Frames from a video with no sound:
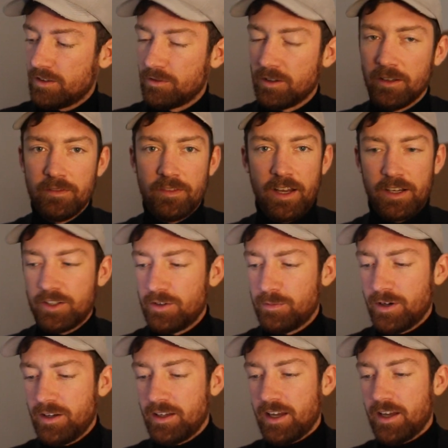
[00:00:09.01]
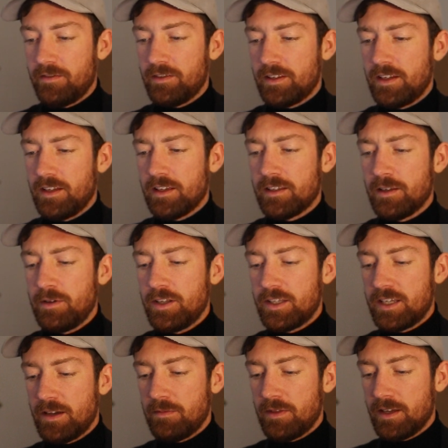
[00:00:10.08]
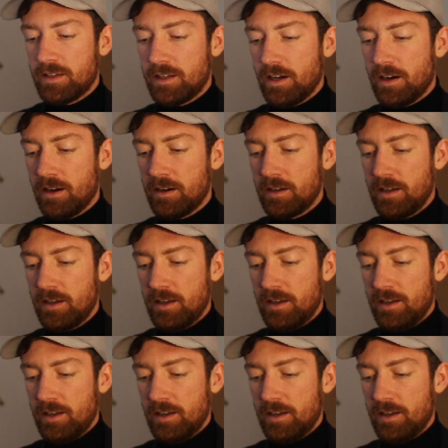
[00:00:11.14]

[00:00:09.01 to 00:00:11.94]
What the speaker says: Well, actually you probably can't even see this. Let me dim this here.